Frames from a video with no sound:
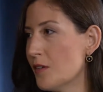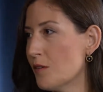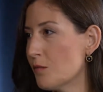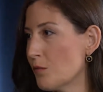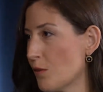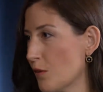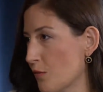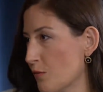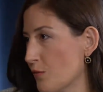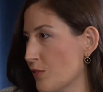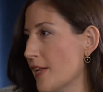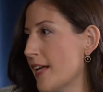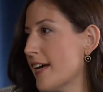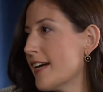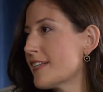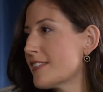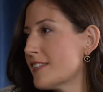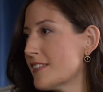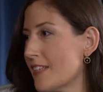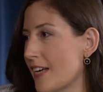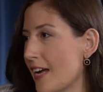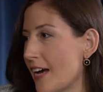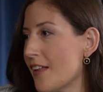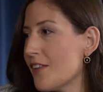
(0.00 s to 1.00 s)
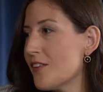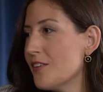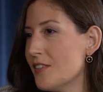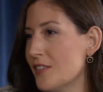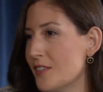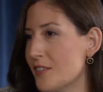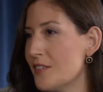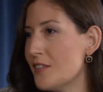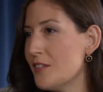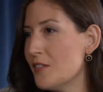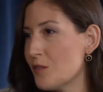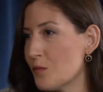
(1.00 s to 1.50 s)
reflect how the
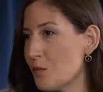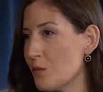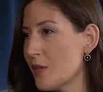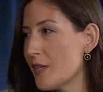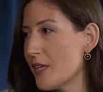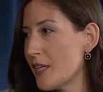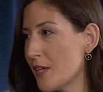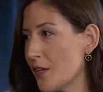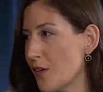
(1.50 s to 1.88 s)
disease really